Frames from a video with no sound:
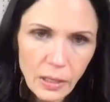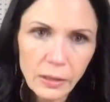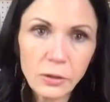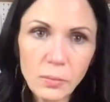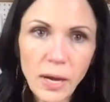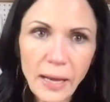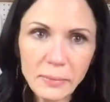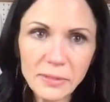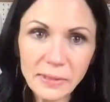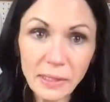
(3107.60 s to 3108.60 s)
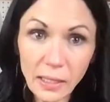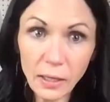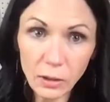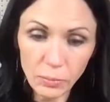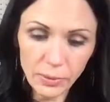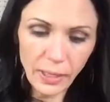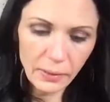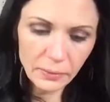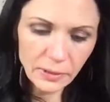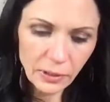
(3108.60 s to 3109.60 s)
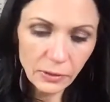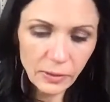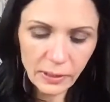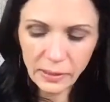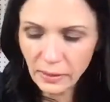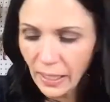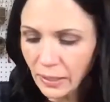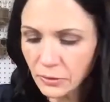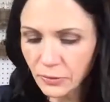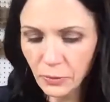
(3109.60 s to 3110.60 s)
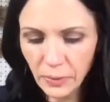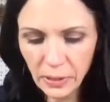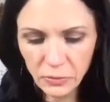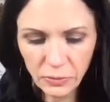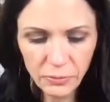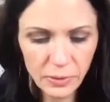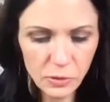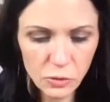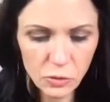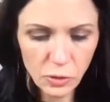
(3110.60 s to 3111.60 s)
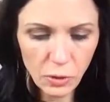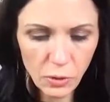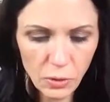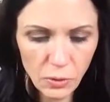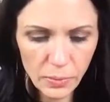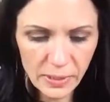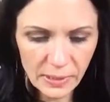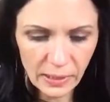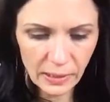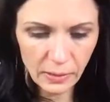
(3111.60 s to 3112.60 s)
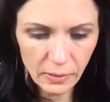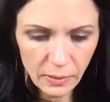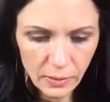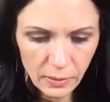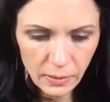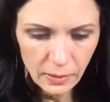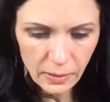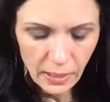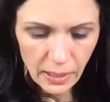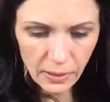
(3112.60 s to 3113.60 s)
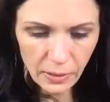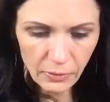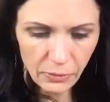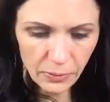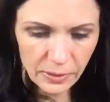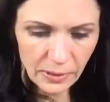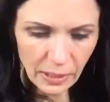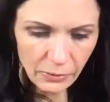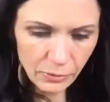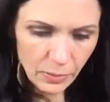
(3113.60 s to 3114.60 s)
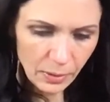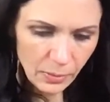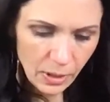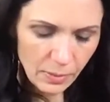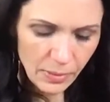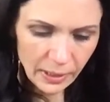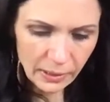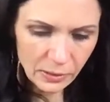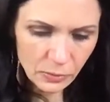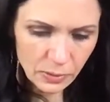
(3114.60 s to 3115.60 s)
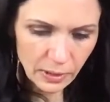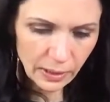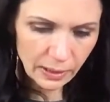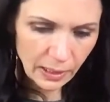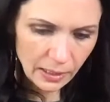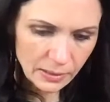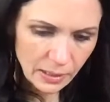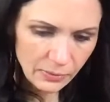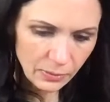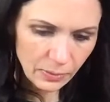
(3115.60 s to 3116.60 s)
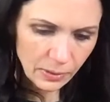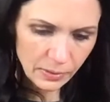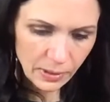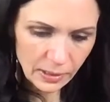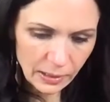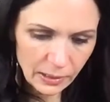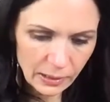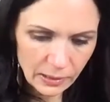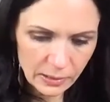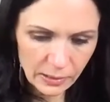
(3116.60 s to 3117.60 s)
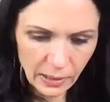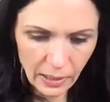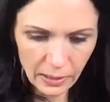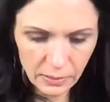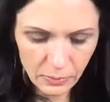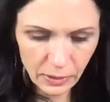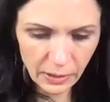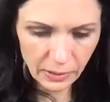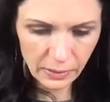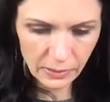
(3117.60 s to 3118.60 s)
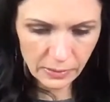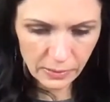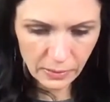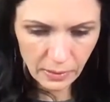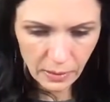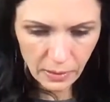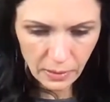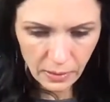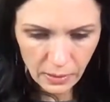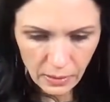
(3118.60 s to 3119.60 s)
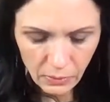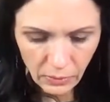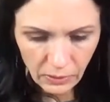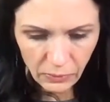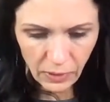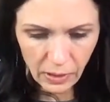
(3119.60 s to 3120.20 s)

You know, moms need help. I will tell you, like the last few weeks, we've been so busy. And if it was not for my mom, my kids would not get to everywhere that they needed to get because we have